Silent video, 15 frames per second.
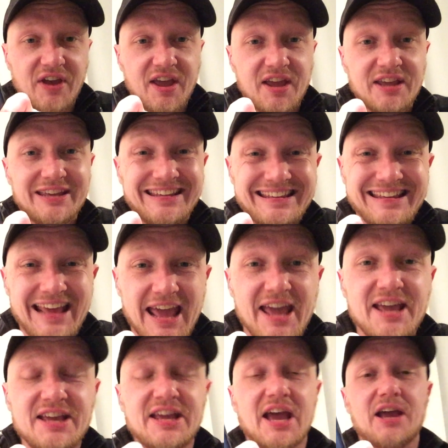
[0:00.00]
a
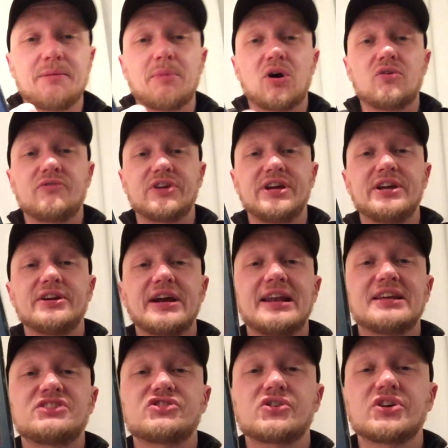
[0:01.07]
EA game over here,
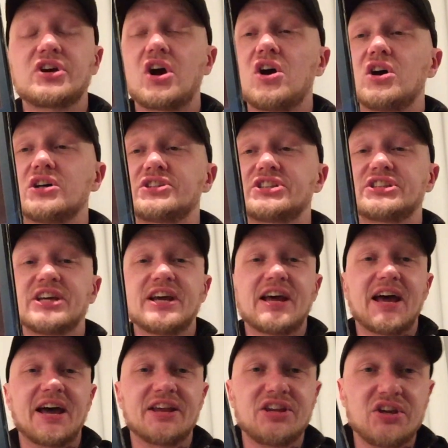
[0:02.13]
Electronic Arts,
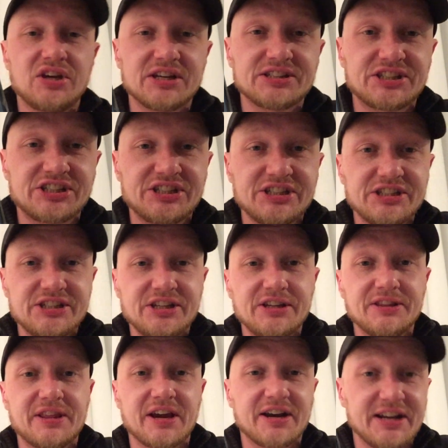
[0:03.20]
and you can see
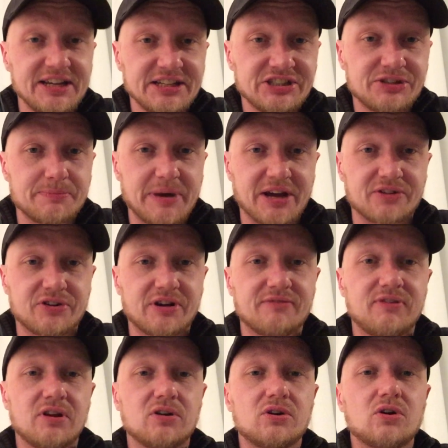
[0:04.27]
there is the Mega Drive
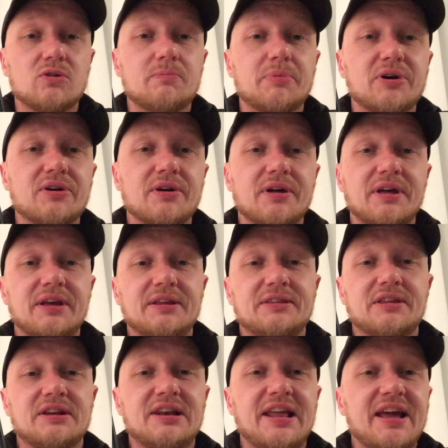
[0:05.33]
logo, but
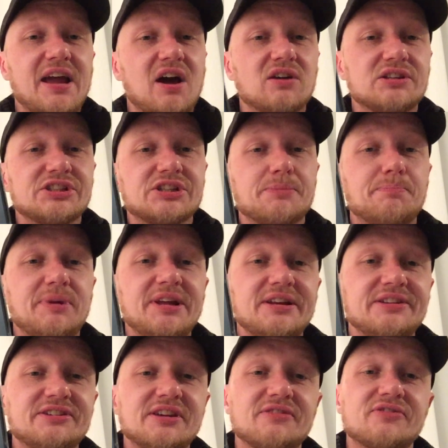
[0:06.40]
the layout is
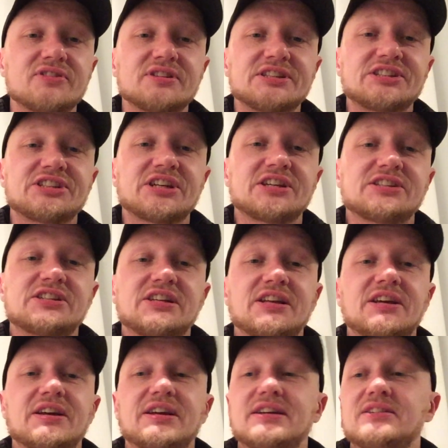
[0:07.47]
completely different. It says
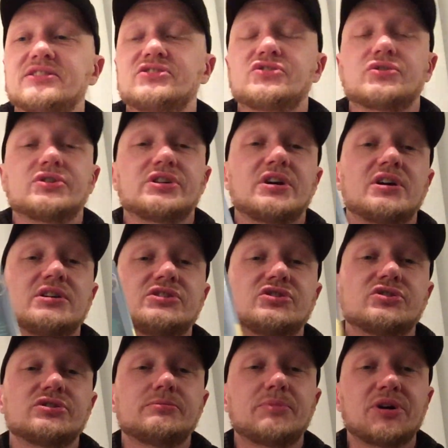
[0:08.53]
Electronic Arts
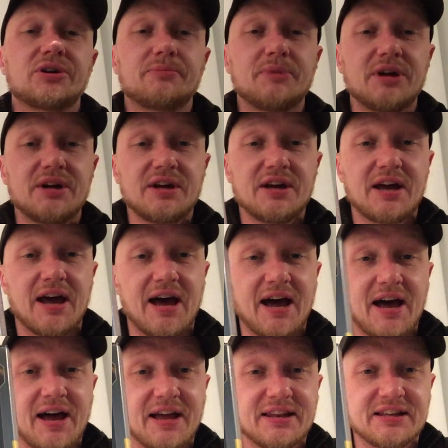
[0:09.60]
on the bottom,
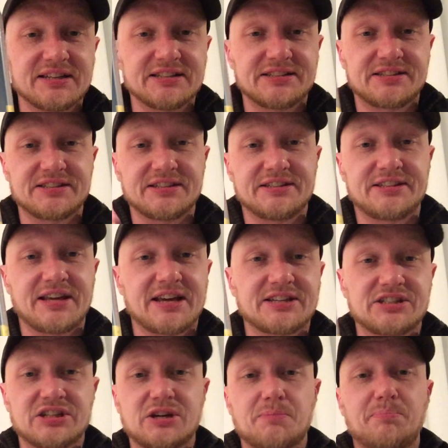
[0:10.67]
and it
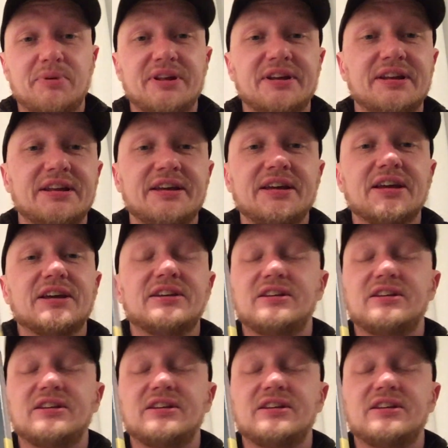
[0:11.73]
has a completely